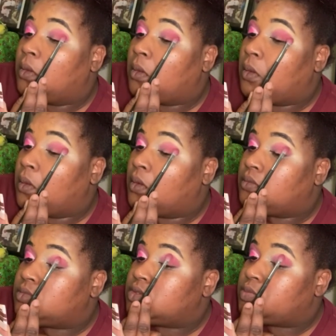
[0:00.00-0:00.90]
Yeah,
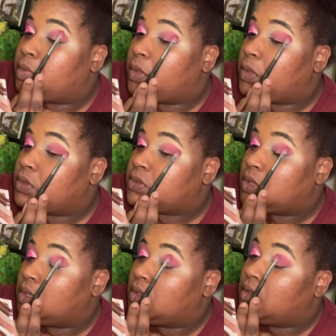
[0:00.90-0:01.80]
I'm just putting this
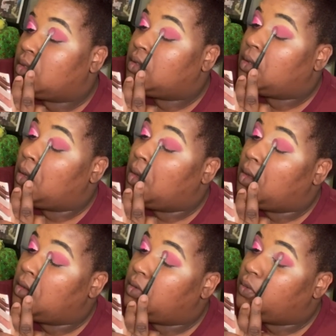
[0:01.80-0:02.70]

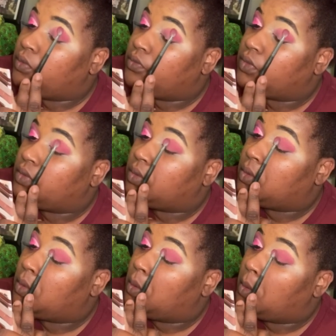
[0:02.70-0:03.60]
all over.
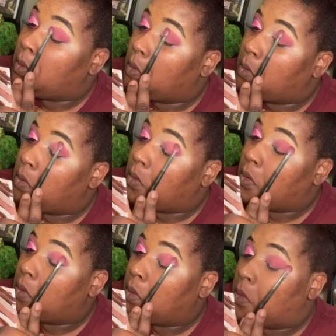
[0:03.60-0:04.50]

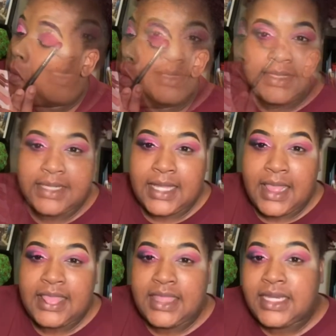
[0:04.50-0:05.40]

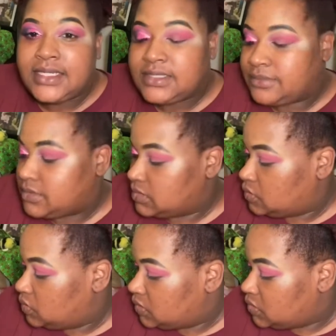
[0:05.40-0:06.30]
And then I dipped into
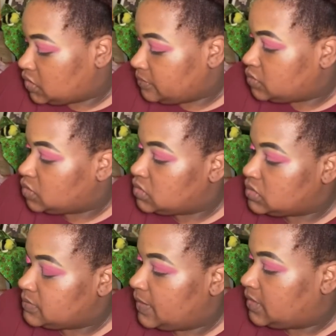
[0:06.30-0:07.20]
the James
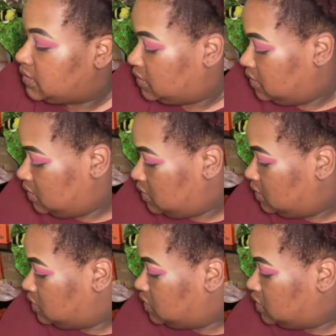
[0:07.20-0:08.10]
Charles's palette
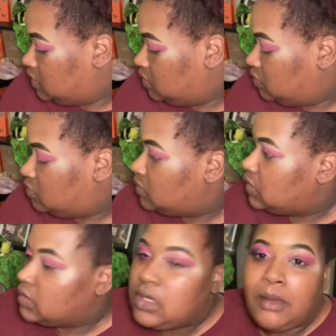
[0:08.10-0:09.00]
just to
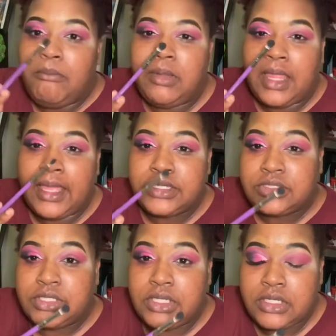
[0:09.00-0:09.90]
get a black
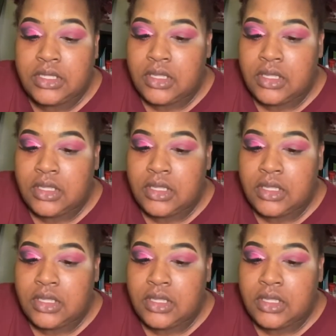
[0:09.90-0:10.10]
shade.